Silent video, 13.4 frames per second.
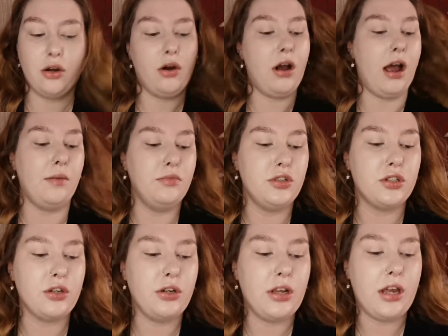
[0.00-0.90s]
So I'm
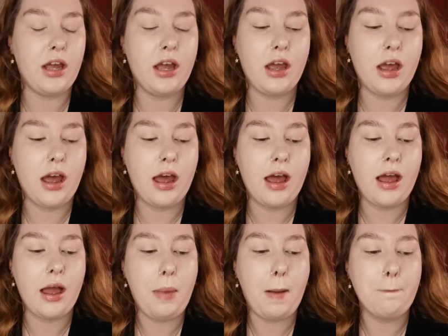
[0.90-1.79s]
just going
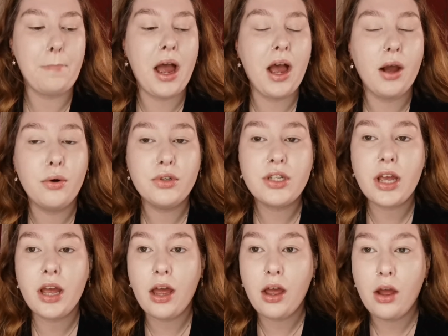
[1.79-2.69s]
to
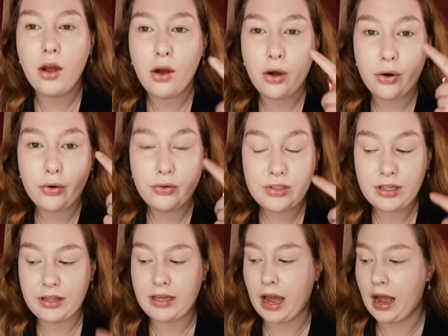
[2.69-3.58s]
powder
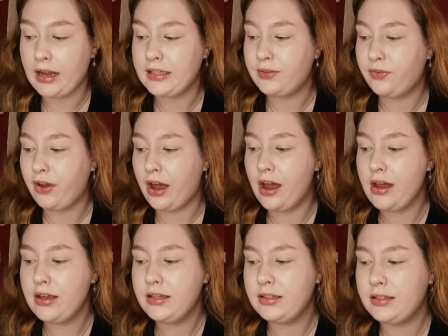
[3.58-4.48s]
under the eyes
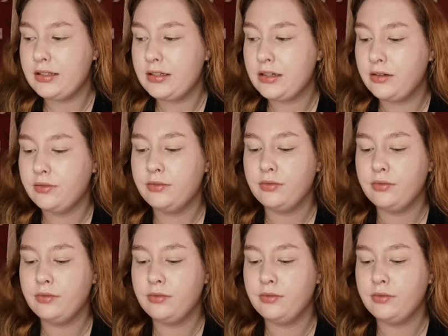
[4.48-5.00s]
first.